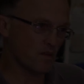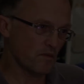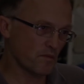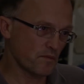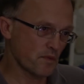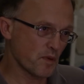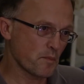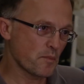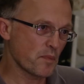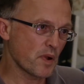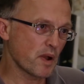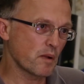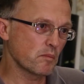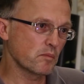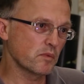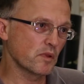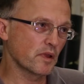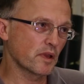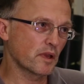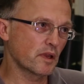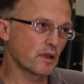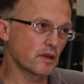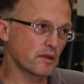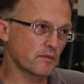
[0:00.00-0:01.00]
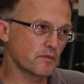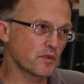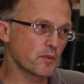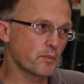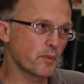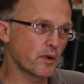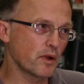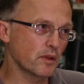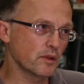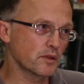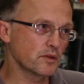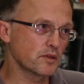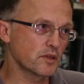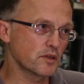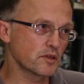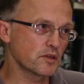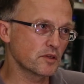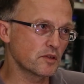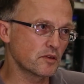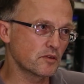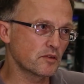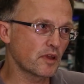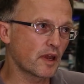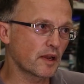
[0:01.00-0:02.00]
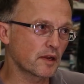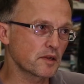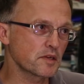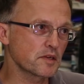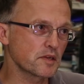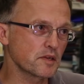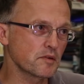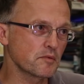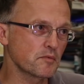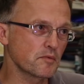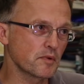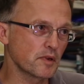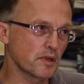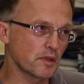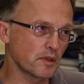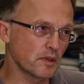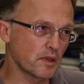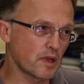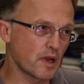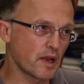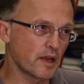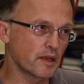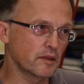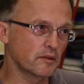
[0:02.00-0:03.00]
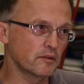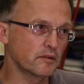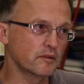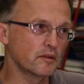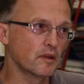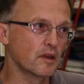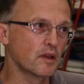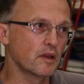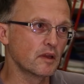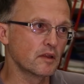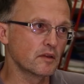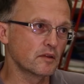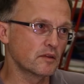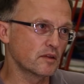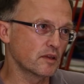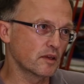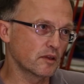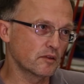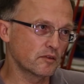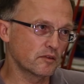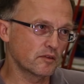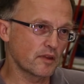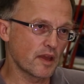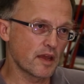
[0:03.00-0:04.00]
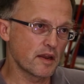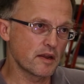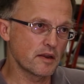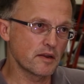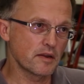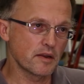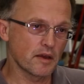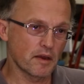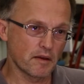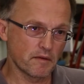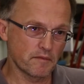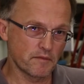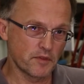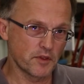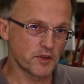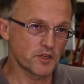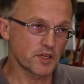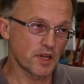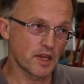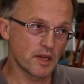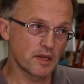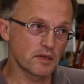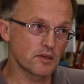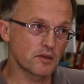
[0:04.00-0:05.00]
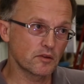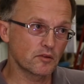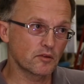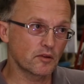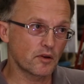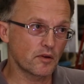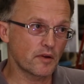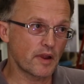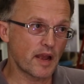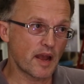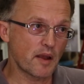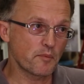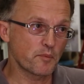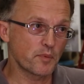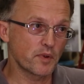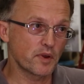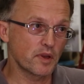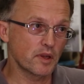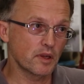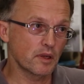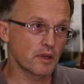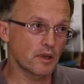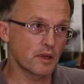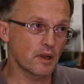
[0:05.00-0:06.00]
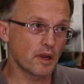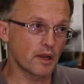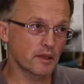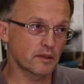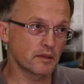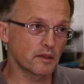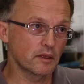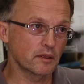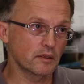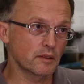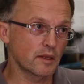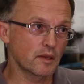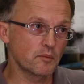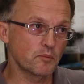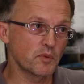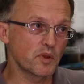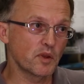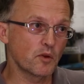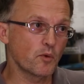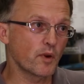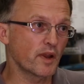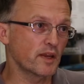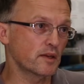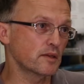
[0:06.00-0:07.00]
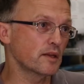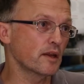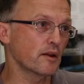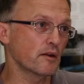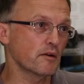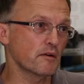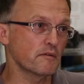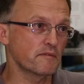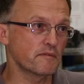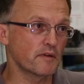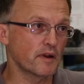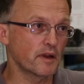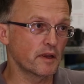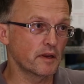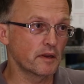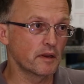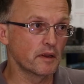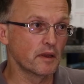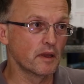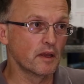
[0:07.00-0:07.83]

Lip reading: If the public and if the politicians actually realized the extent of the changes that are happening, I think they'd be quite terrified.